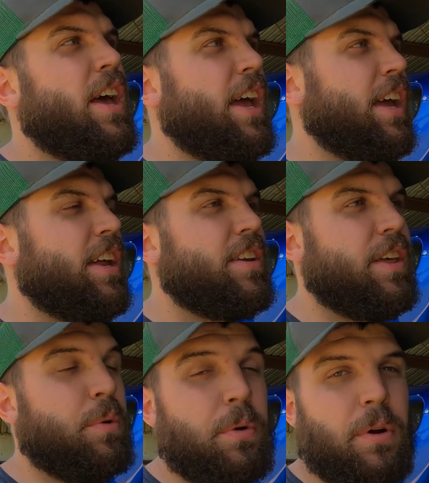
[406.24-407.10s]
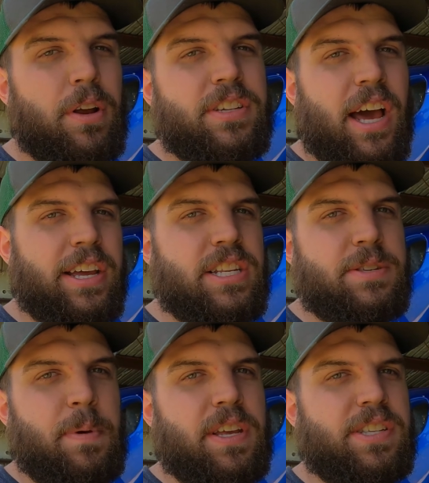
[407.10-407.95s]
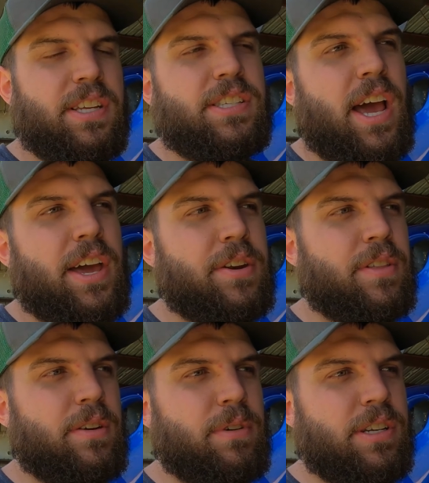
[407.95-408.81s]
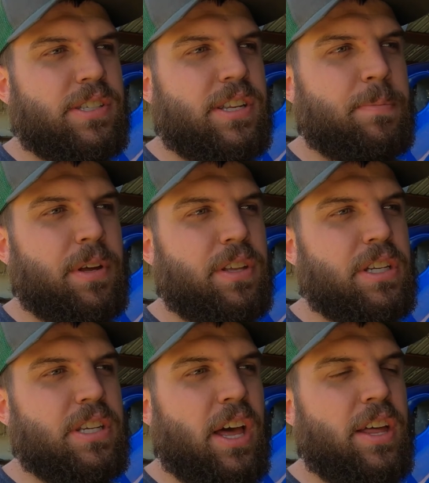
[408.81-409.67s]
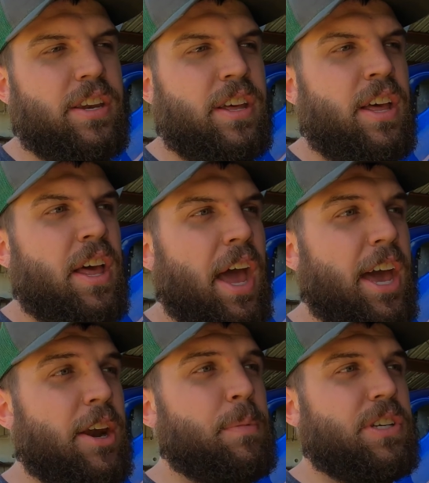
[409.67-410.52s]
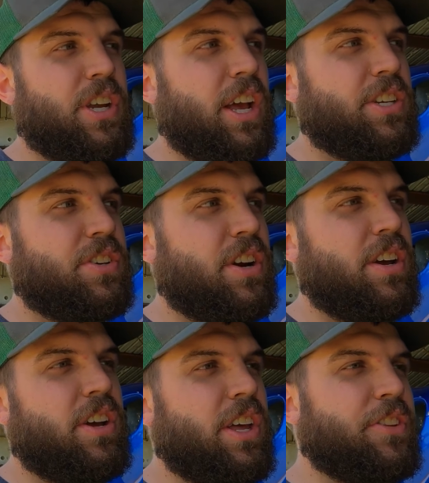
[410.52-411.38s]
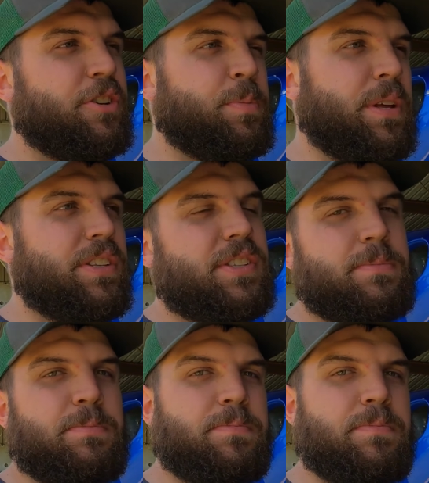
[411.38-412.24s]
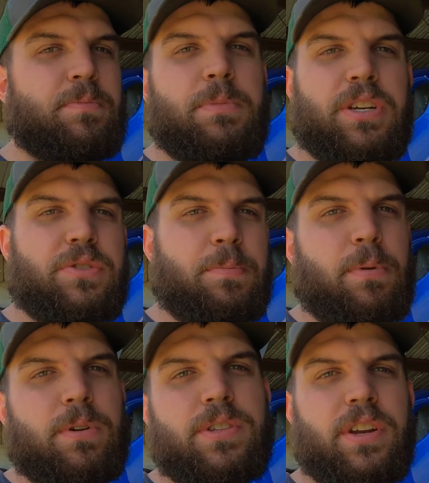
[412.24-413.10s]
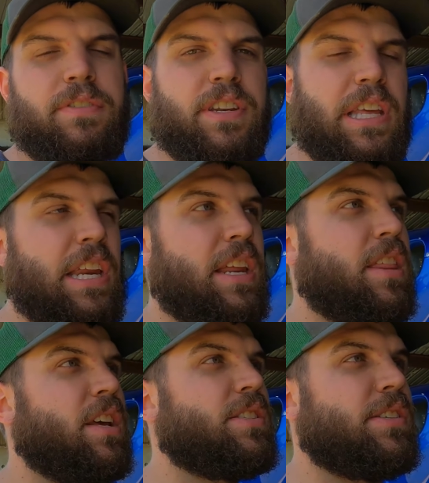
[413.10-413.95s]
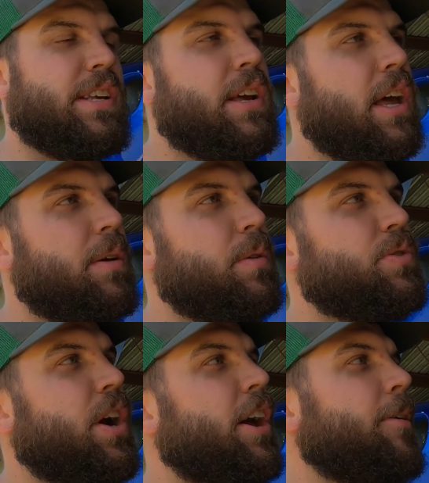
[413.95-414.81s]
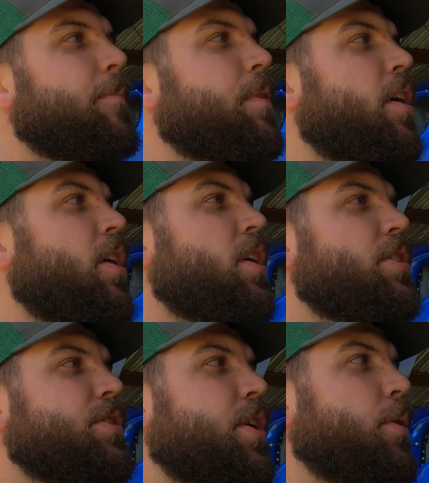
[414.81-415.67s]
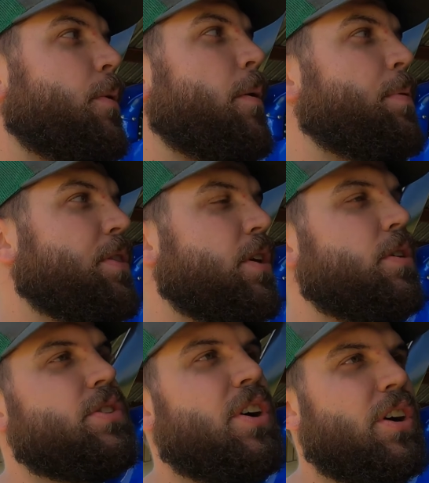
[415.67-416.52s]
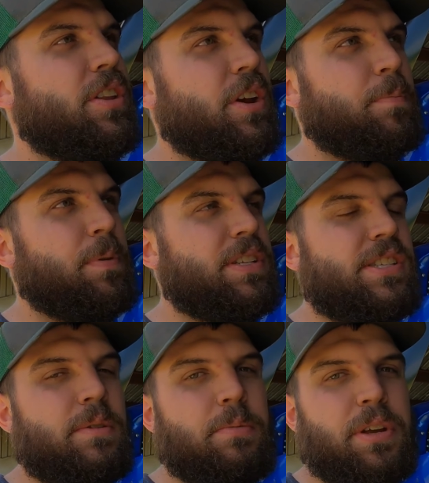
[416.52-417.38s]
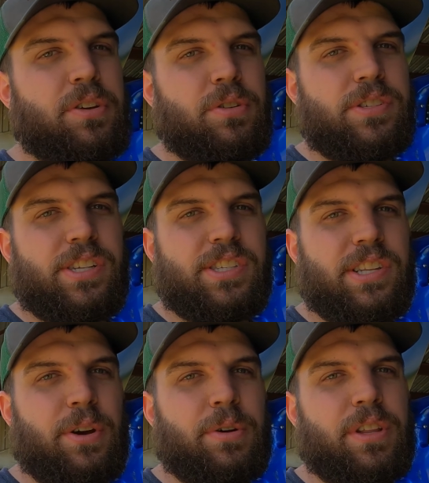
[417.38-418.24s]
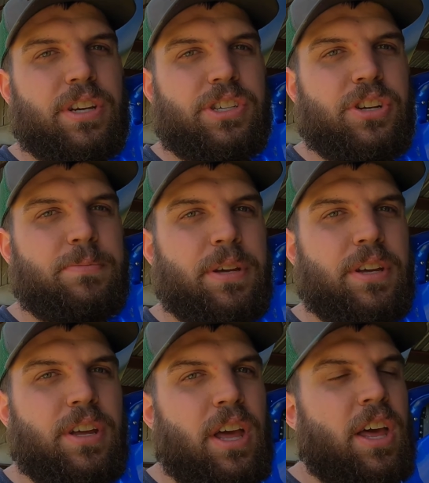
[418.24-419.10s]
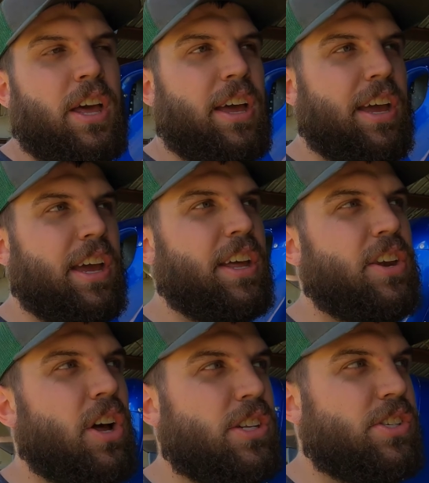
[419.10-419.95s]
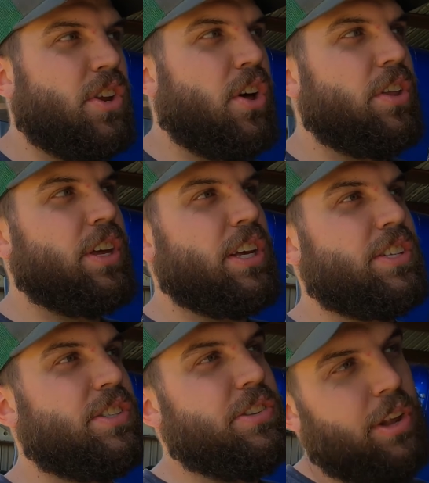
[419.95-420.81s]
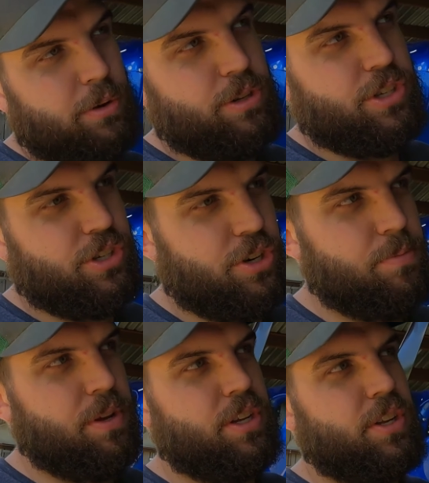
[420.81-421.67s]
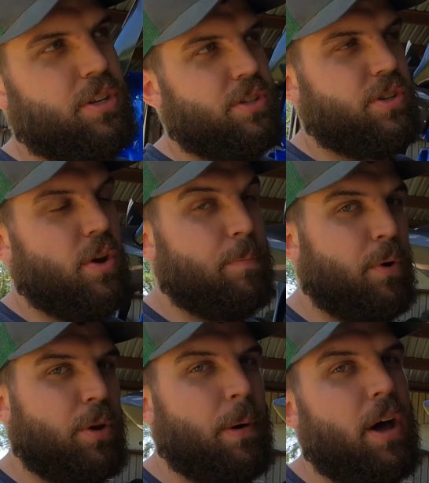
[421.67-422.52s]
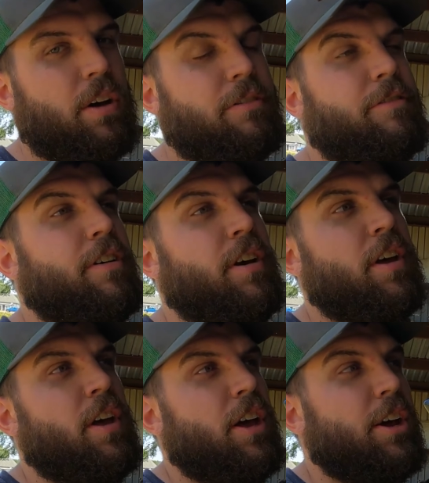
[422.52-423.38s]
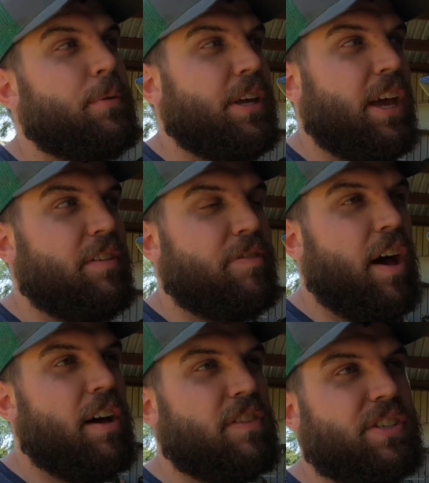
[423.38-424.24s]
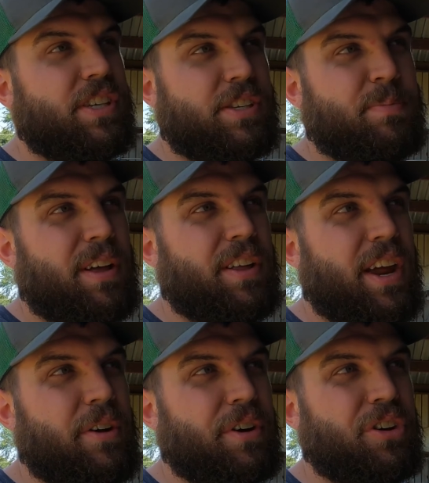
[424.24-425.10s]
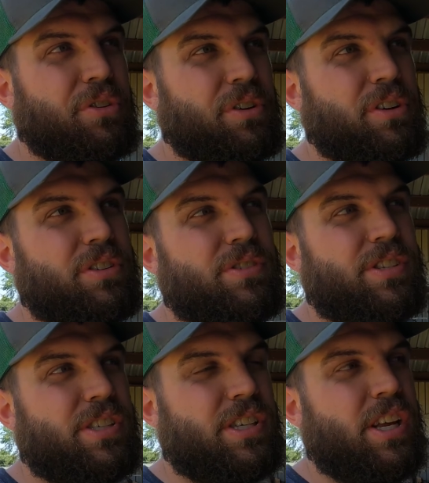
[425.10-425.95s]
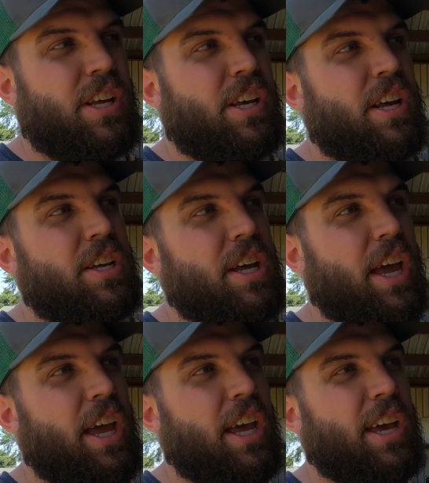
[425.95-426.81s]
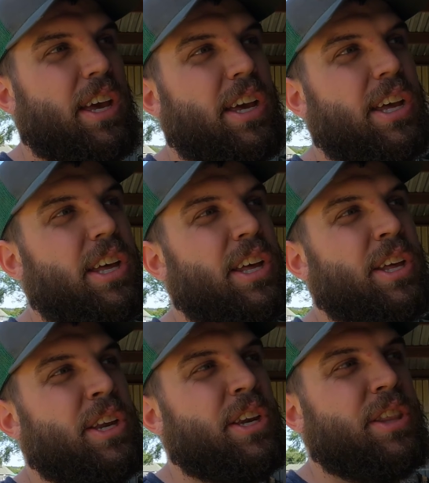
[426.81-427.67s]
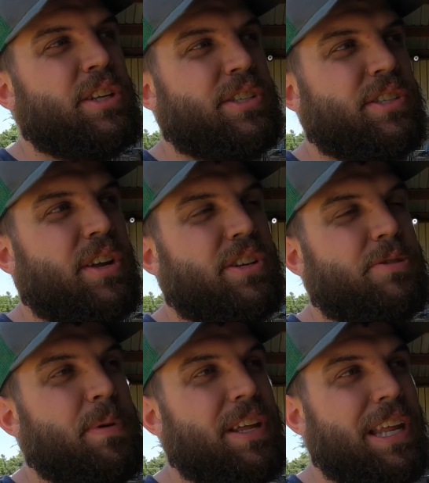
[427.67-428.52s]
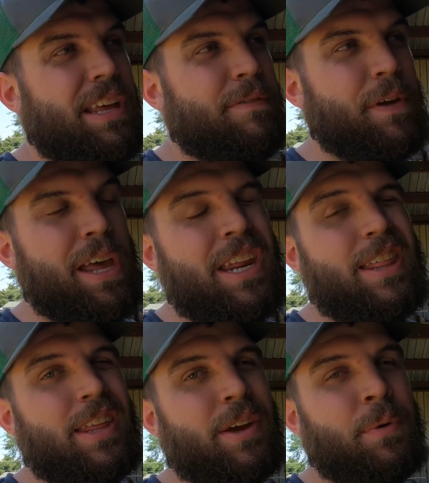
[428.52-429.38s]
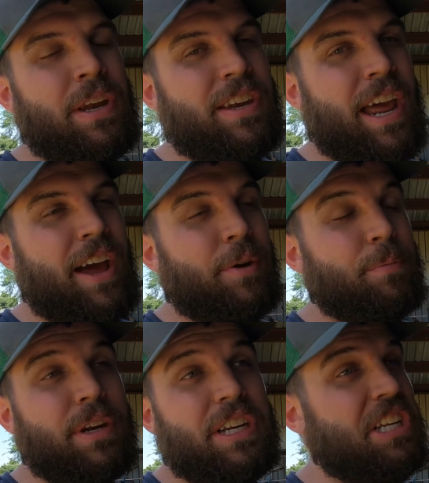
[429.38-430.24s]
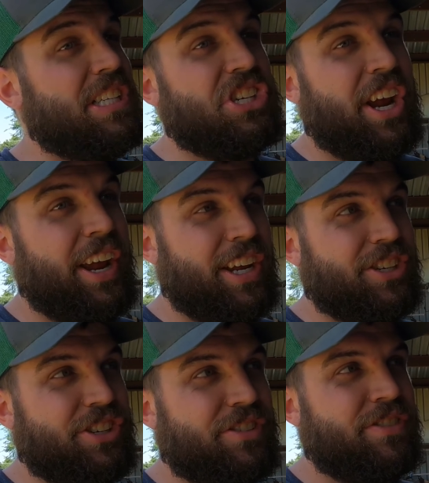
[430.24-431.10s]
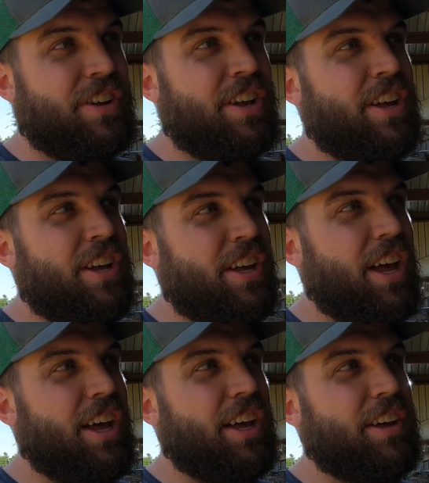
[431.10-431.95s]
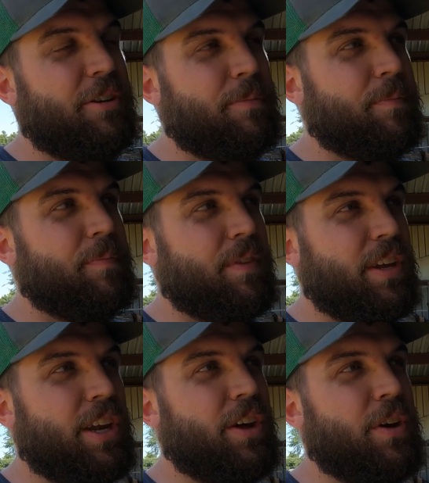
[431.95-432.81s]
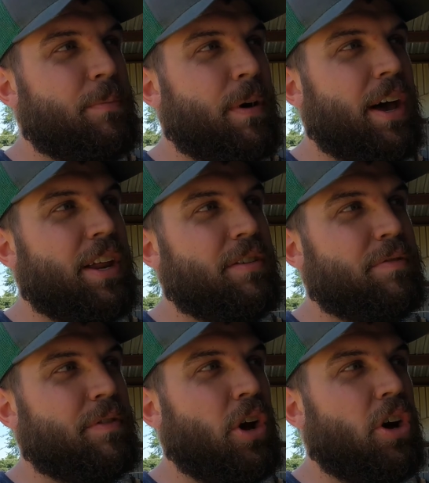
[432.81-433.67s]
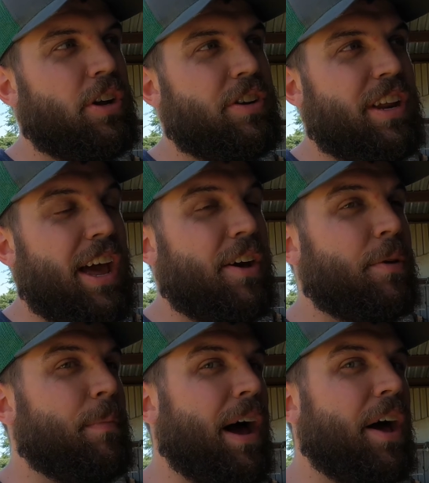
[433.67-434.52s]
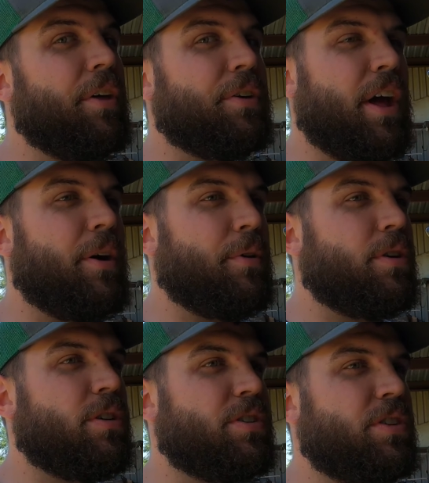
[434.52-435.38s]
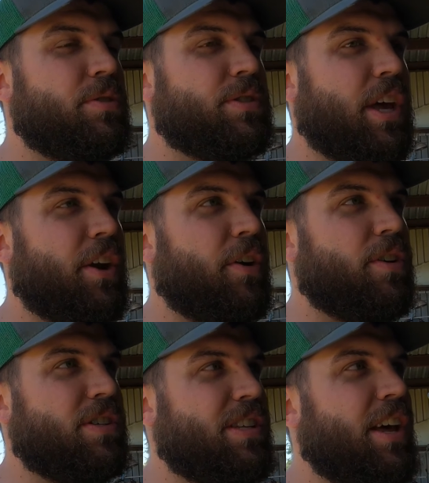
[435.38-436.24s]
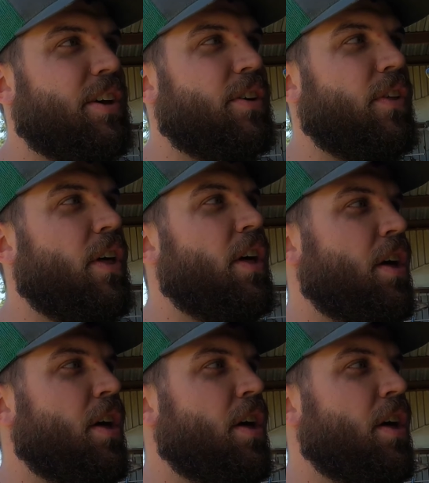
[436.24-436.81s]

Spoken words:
and they were a tight spacing, tighter than what is typically done. I had a bunch of extra, and there'd been some mixed reports on if it did anything, so I was like, oh, we'll try it. So I put those on. The airplane seemed to be cruising slower than it should be and not stalling as slow as it should be. So I pulled them off, and we gained 5 or 6 mile an hour in cruise. And the stall speed, if anything, went down, but it didn't change. You know, it might have gone down a mile an hour or two. It's kind of hard to tell.